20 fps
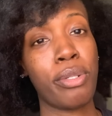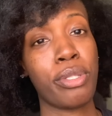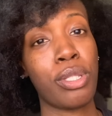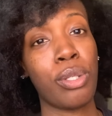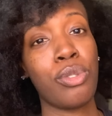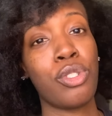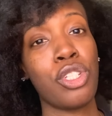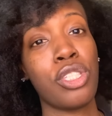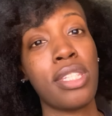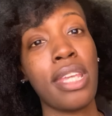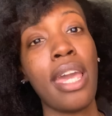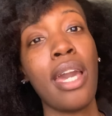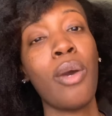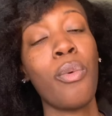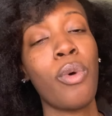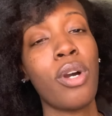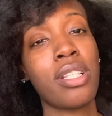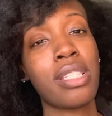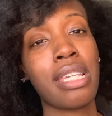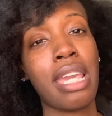So Giselle
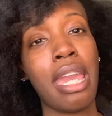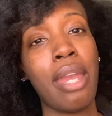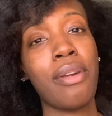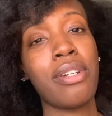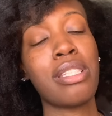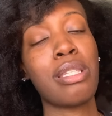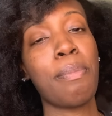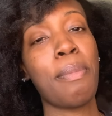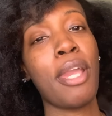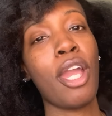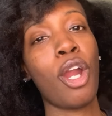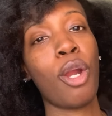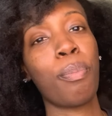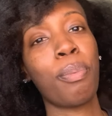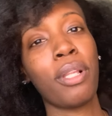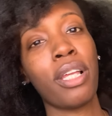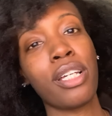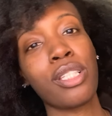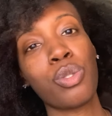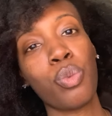wants Karen to be her
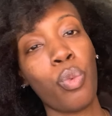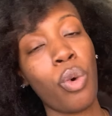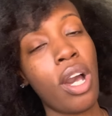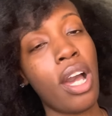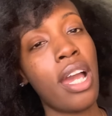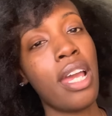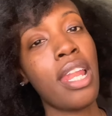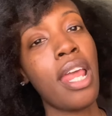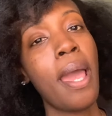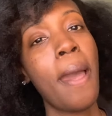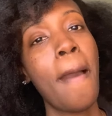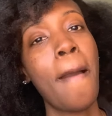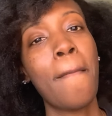plus one,